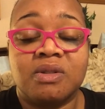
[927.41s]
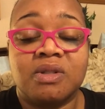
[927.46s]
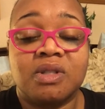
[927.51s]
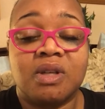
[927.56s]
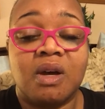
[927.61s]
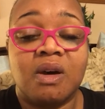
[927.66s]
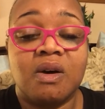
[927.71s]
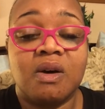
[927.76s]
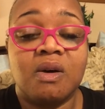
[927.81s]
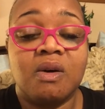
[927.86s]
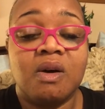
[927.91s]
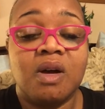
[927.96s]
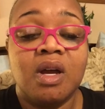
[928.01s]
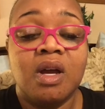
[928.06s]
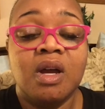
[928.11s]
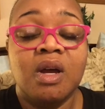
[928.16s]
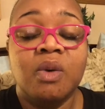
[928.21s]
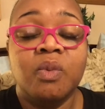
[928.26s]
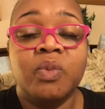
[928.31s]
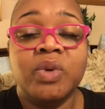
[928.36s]
So
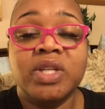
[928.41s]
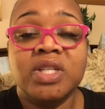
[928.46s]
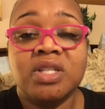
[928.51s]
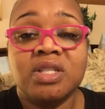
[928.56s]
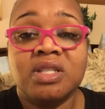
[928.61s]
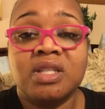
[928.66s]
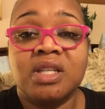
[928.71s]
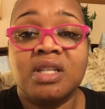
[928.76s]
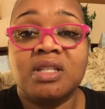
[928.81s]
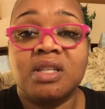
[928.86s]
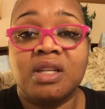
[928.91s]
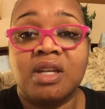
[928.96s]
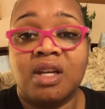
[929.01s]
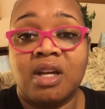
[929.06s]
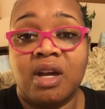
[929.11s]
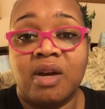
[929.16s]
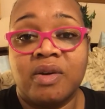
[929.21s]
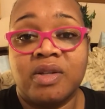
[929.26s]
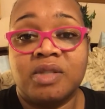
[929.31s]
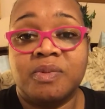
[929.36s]
we just need to
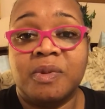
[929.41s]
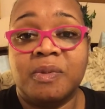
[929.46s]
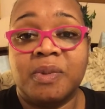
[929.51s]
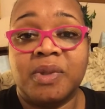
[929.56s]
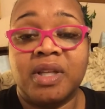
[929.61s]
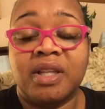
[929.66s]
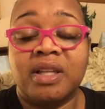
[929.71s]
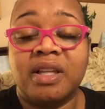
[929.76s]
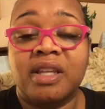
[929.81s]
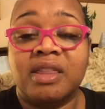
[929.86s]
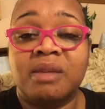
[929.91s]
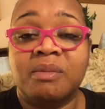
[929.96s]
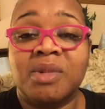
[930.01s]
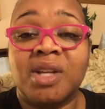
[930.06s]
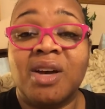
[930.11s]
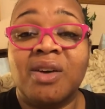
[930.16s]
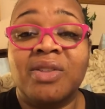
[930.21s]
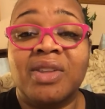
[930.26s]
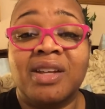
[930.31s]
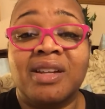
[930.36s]
encourage people and let them
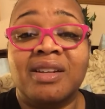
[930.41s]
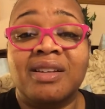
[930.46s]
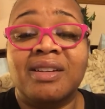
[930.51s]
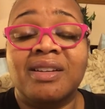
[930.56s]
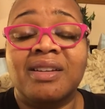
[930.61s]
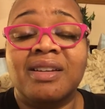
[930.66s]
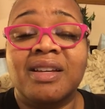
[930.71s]
know that